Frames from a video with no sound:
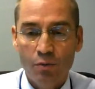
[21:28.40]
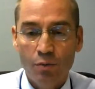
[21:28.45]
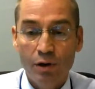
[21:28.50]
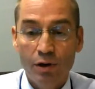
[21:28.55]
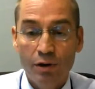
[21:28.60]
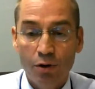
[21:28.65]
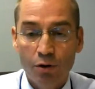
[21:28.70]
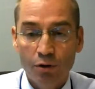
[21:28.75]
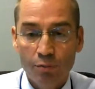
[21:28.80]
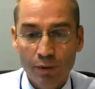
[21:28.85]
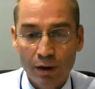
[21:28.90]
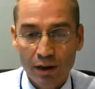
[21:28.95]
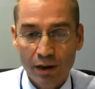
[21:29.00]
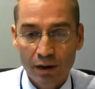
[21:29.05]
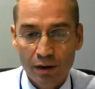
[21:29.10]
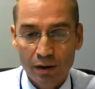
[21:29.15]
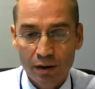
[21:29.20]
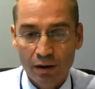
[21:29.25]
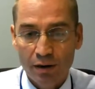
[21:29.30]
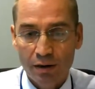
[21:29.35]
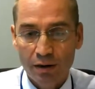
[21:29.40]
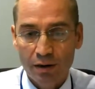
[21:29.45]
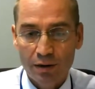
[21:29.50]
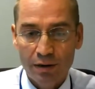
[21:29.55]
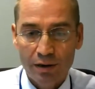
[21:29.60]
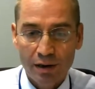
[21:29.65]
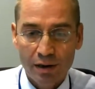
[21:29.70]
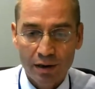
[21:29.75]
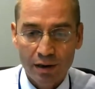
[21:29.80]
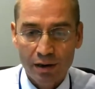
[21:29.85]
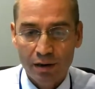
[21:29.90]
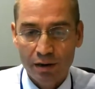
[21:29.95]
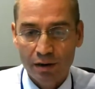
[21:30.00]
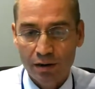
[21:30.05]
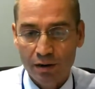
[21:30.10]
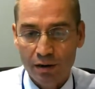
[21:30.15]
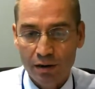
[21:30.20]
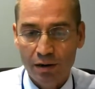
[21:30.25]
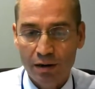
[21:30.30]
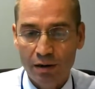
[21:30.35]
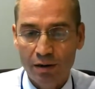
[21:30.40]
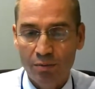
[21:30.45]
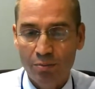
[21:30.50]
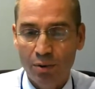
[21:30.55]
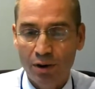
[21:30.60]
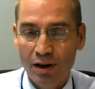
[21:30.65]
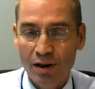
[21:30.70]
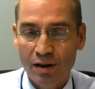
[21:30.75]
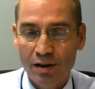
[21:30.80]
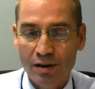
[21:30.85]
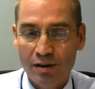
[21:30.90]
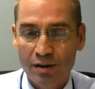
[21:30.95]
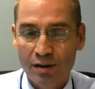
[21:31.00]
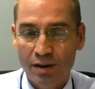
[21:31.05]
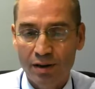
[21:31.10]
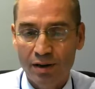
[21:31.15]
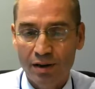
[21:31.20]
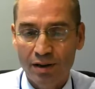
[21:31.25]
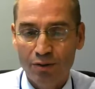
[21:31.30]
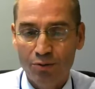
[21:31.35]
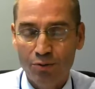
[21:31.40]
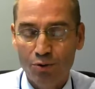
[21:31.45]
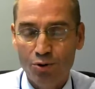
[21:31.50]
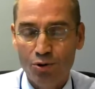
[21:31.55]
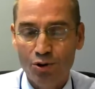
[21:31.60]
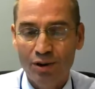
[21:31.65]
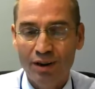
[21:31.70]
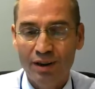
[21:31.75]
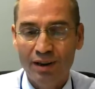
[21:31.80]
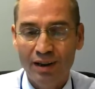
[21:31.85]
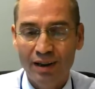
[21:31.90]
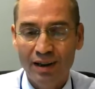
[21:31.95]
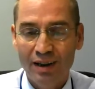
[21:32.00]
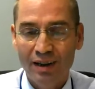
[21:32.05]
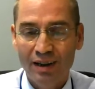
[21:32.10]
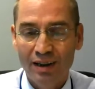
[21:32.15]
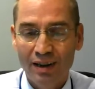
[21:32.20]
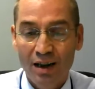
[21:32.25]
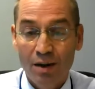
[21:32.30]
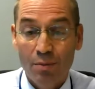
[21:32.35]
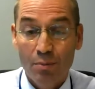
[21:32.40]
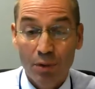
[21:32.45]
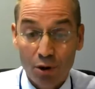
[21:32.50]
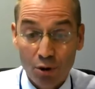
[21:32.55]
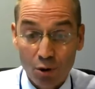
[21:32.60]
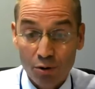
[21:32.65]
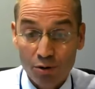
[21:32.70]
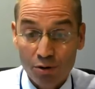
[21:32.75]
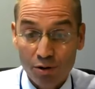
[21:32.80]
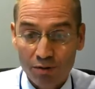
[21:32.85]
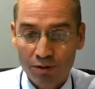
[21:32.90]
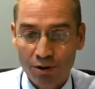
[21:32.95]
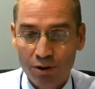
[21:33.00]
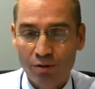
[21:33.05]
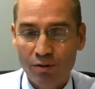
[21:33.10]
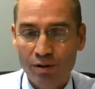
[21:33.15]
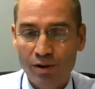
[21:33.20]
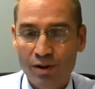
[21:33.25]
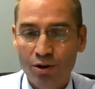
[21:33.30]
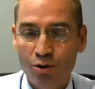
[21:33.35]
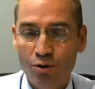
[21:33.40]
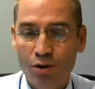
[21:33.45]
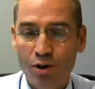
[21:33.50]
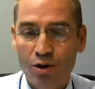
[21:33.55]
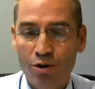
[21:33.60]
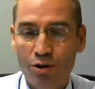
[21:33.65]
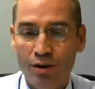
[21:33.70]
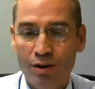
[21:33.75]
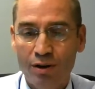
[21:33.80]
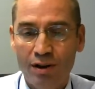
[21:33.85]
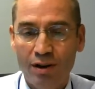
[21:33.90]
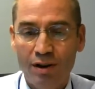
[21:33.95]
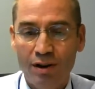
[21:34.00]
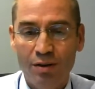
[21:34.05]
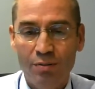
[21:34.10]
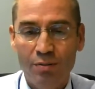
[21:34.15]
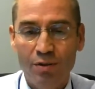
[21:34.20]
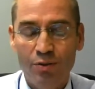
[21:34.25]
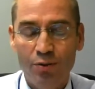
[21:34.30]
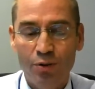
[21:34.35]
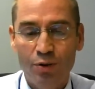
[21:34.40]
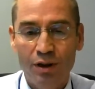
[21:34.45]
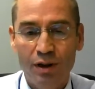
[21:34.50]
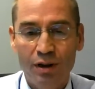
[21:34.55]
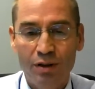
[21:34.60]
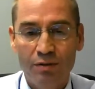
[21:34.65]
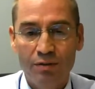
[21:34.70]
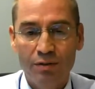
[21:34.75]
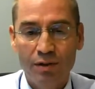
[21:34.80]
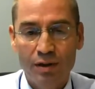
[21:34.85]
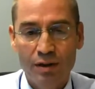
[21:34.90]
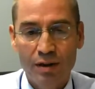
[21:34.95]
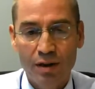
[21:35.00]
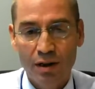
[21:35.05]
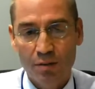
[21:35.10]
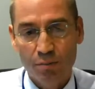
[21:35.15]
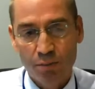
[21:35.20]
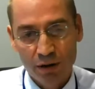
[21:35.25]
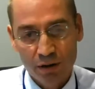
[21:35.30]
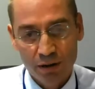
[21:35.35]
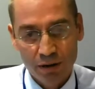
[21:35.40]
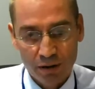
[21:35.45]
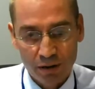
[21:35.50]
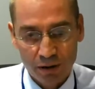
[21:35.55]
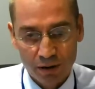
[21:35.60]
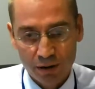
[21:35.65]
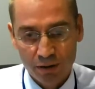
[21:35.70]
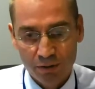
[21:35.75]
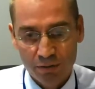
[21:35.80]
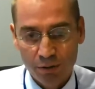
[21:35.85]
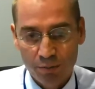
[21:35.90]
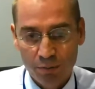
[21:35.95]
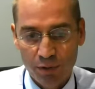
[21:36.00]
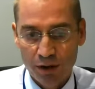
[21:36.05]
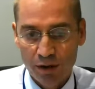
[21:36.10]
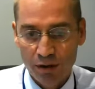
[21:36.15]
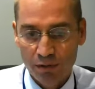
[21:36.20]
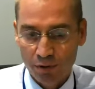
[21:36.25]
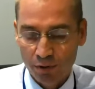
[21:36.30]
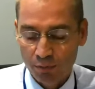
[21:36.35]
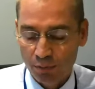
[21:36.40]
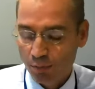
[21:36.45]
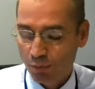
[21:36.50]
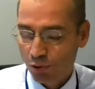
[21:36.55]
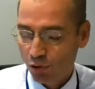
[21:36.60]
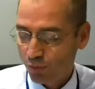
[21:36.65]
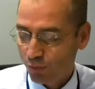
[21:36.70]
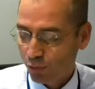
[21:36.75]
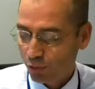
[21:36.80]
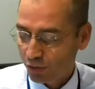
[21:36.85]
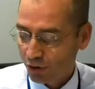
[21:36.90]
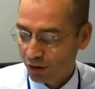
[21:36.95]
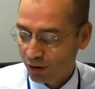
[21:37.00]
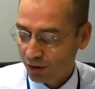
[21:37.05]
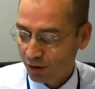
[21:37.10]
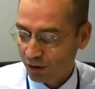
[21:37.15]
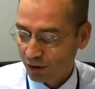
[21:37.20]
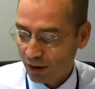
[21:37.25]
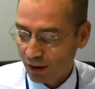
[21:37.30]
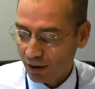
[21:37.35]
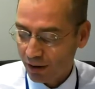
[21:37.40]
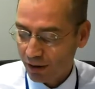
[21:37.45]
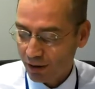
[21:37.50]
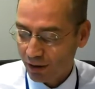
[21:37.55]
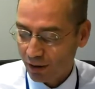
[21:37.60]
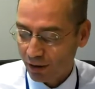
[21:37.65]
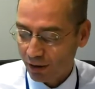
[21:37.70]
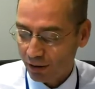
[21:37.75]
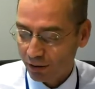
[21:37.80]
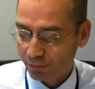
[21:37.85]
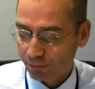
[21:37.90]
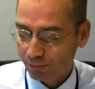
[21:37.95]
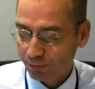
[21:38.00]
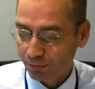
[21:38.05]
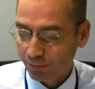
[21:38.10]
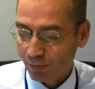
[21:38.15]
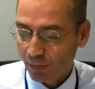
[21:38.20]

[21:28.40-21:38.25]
will not be taking place, unfortunately, because of the COVID situation before the end of this year, but will be postponed until next year.